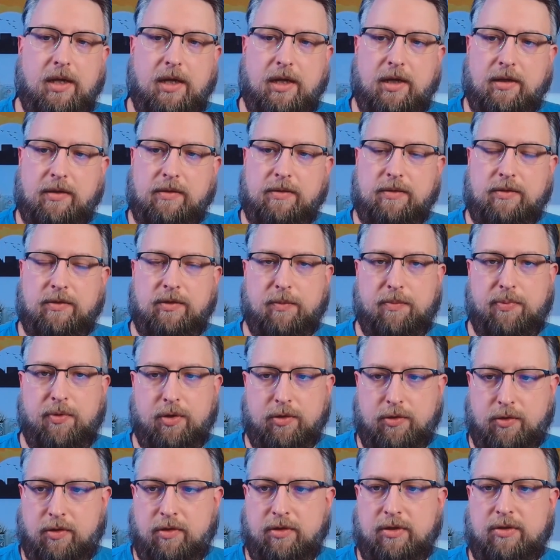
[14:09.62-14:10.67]
uh,
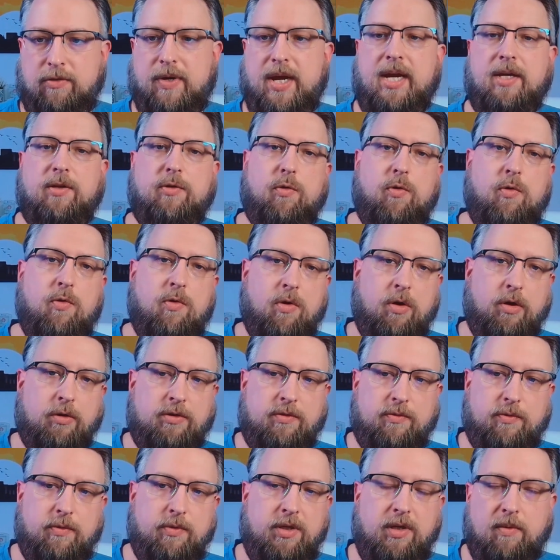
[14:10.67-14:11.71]
support contract or
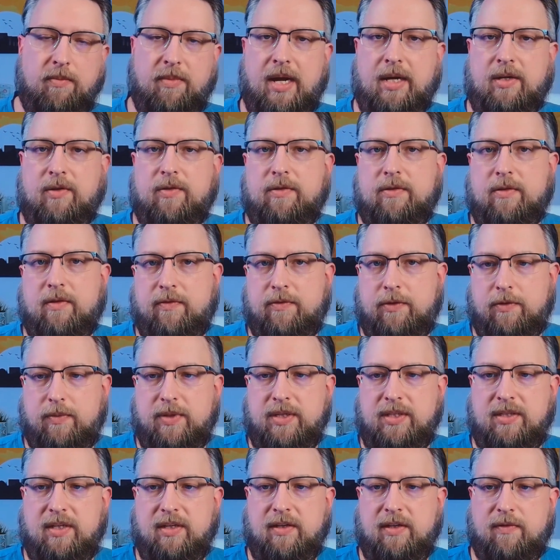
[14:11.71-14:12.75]
through your Microsoft
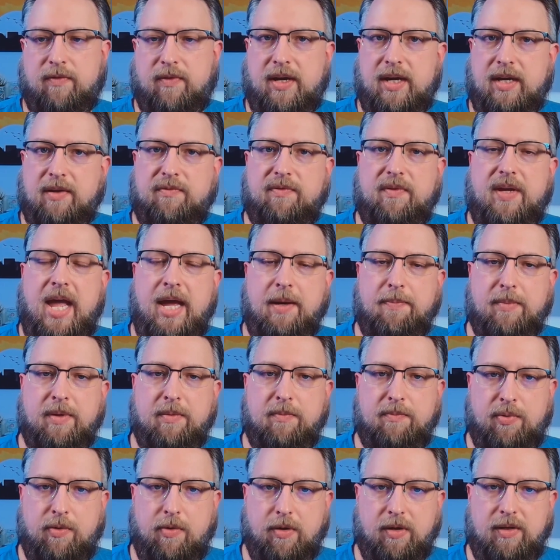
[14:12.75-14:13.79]
365
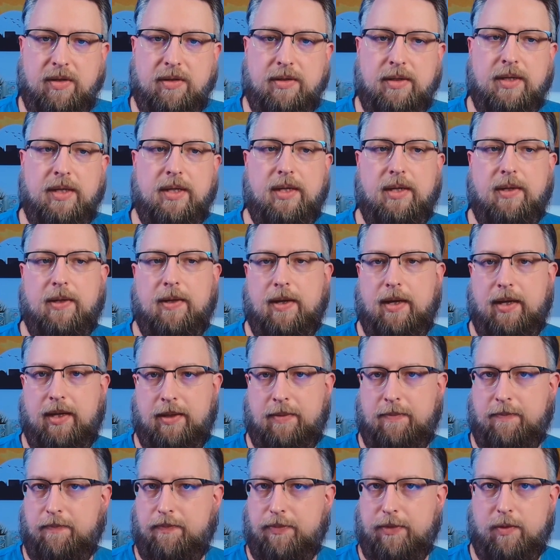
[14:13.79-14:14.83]
admin portal,
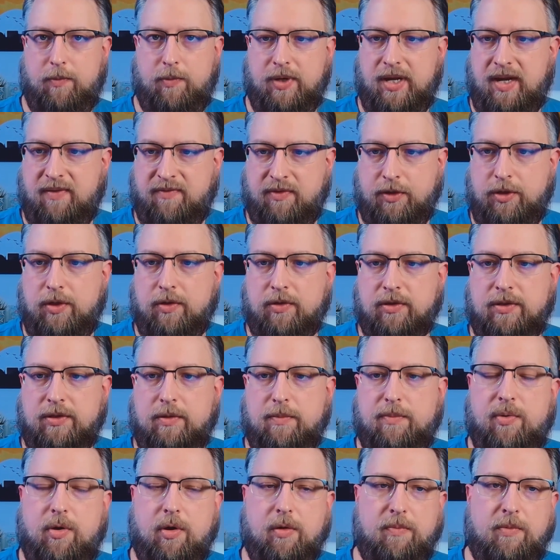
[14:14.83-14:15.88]
um, whatever your
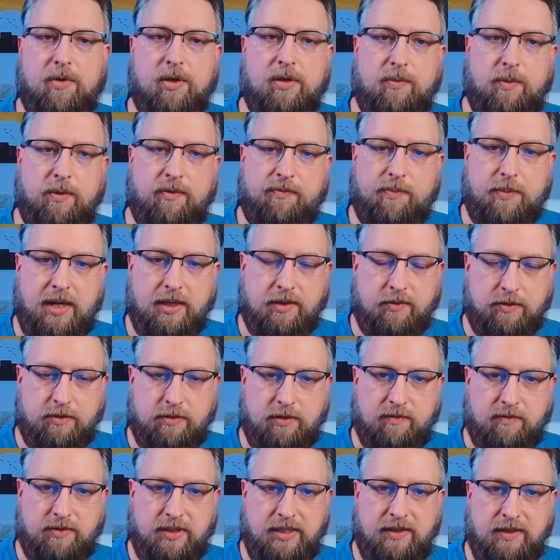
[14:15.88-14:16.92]
support model with
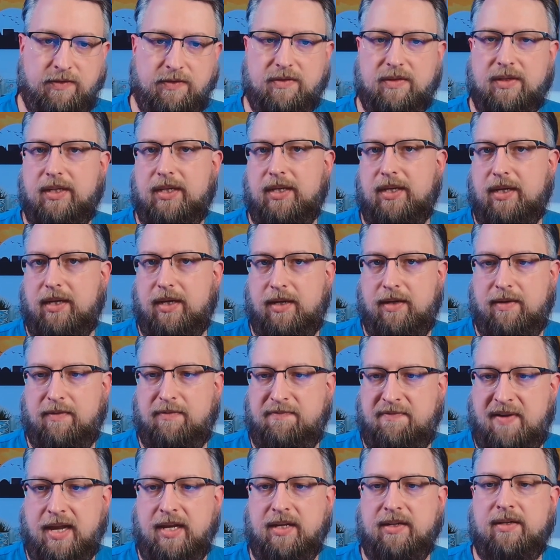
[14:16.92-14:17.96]
Microsoft is, uh,
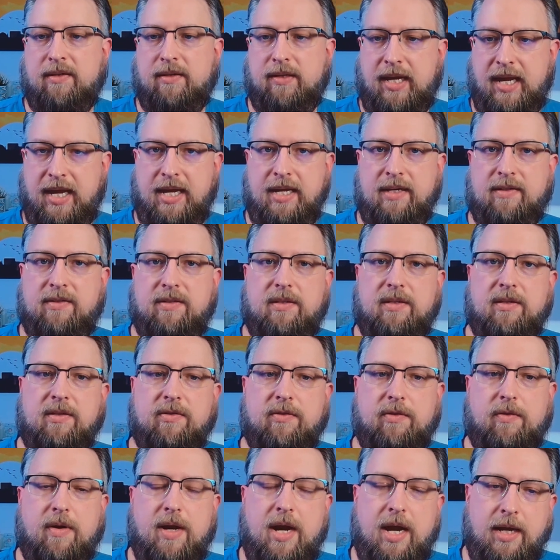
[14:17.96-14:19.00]
file a case,
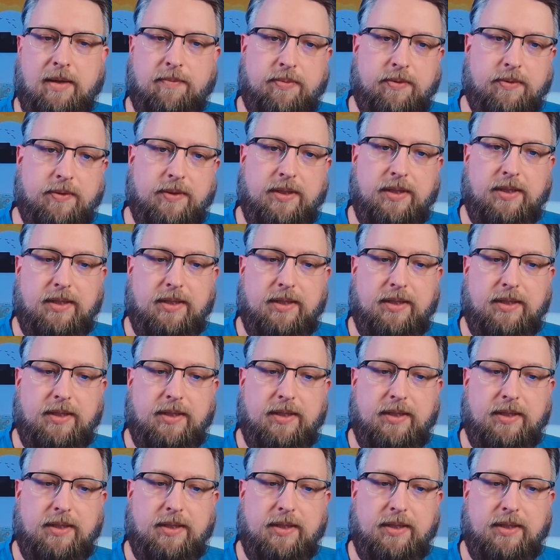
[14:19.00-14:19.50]
describe